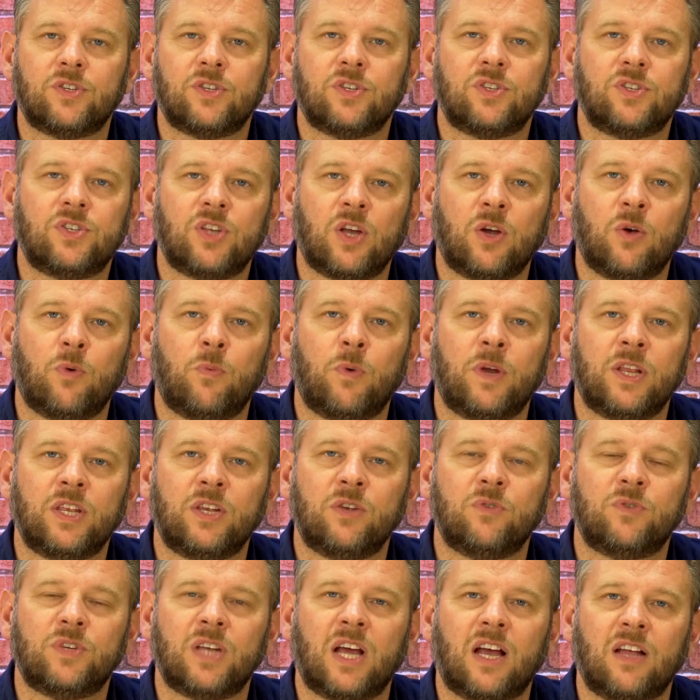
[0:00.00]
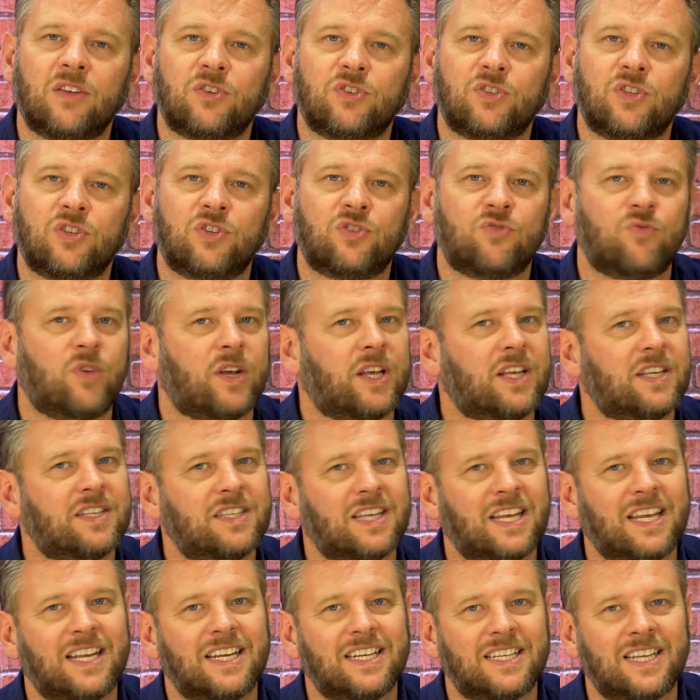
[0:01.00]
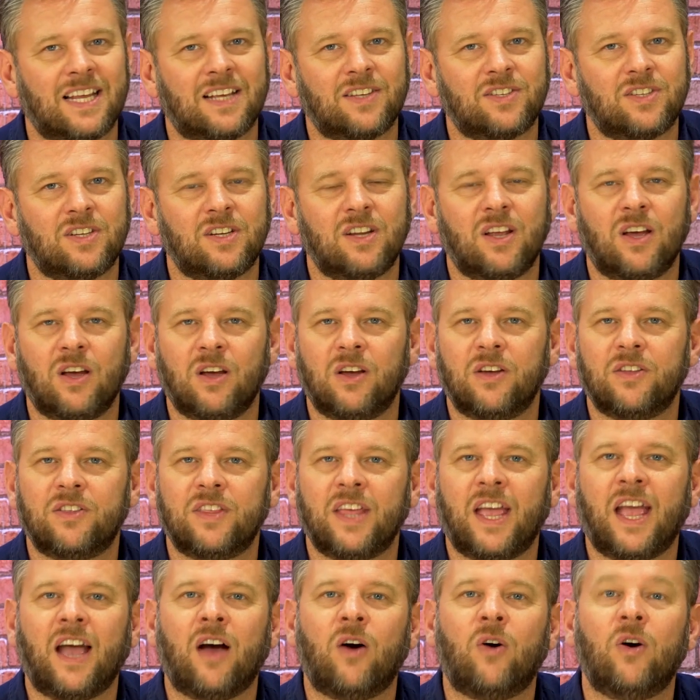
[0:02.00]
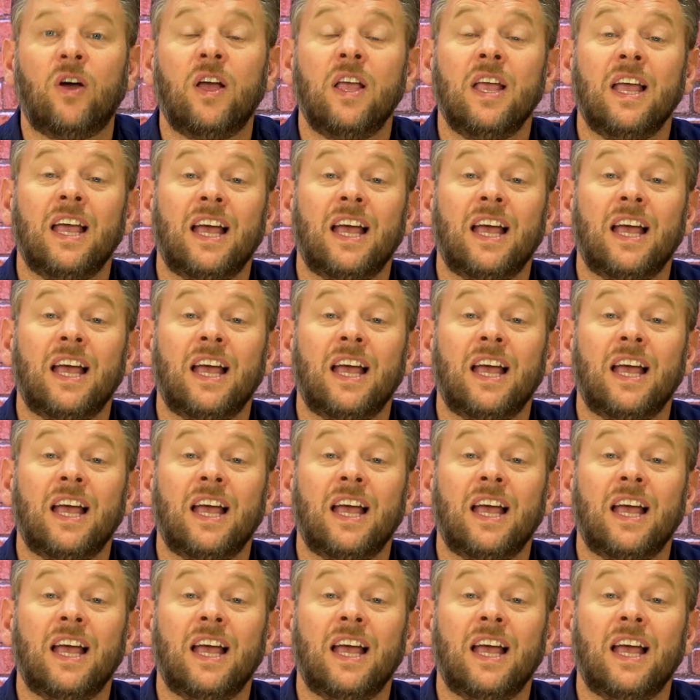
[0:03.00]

so when you touch the strings it doesn't earth out,